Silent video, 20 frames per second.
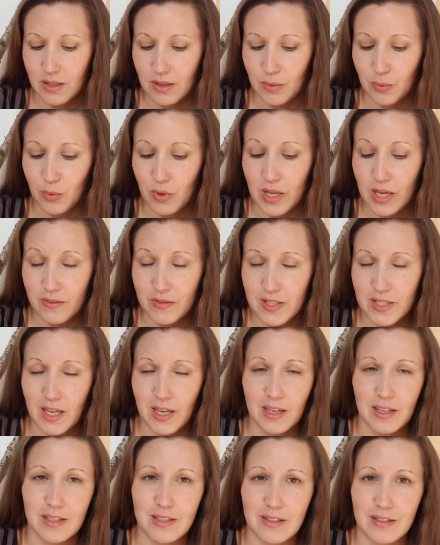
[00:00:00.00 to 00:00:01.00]
will have
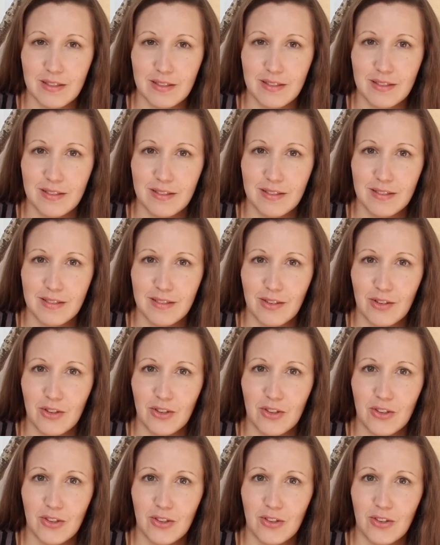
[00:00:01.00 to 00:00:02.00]
sex
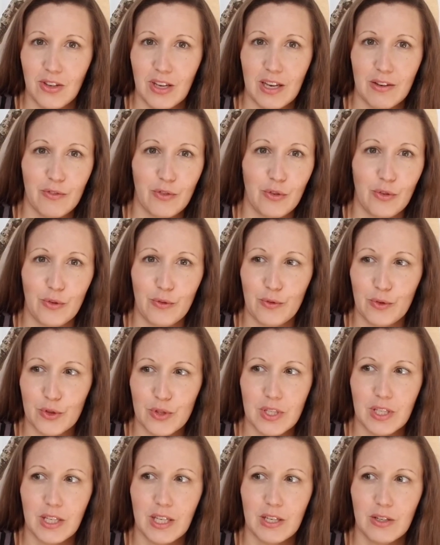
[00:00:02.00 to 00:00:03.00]
after their first
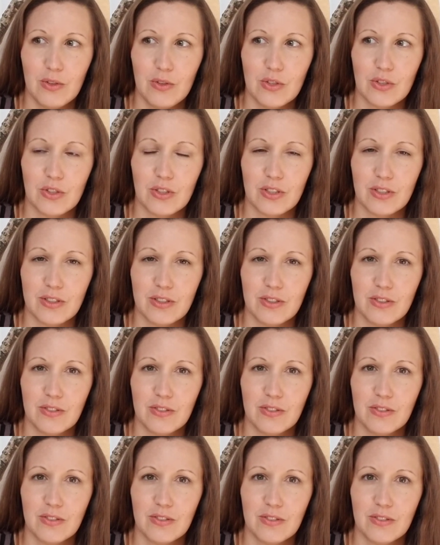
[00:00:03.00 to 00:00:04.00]
encounter
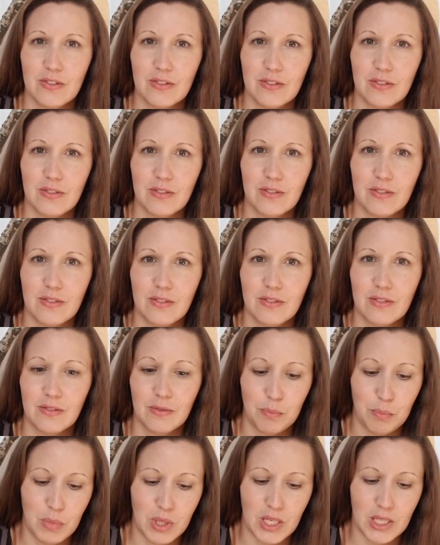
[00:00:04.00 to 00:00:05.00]

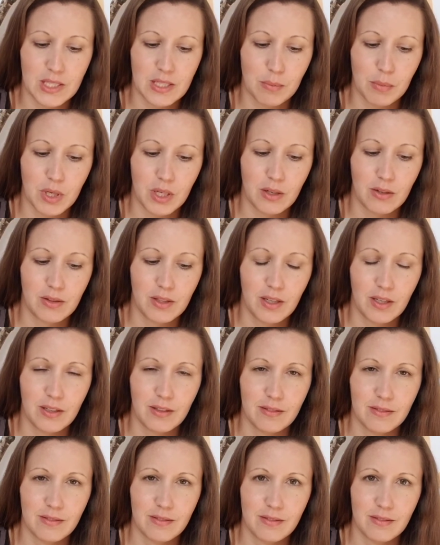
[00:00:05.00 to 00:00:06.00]
meeting somebody online.
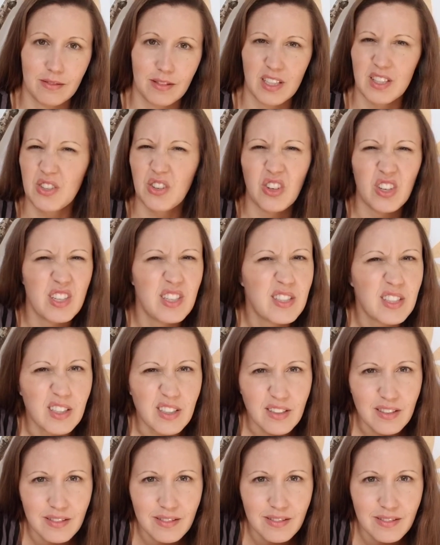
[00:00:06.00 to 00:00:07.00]
That's crazy.
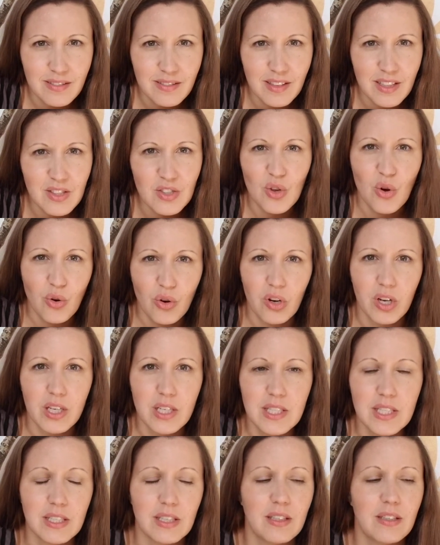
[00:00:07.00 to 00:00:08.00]
That's so
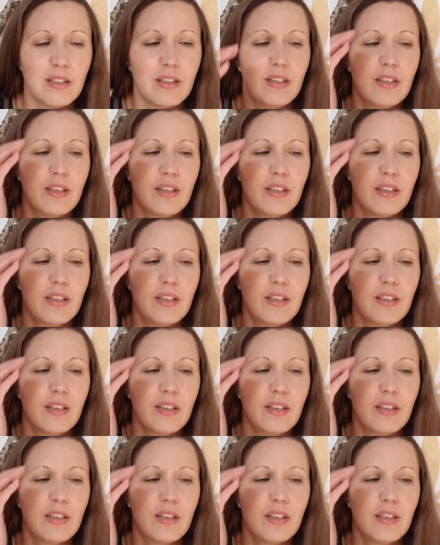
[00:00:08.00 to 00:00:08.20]
crazy.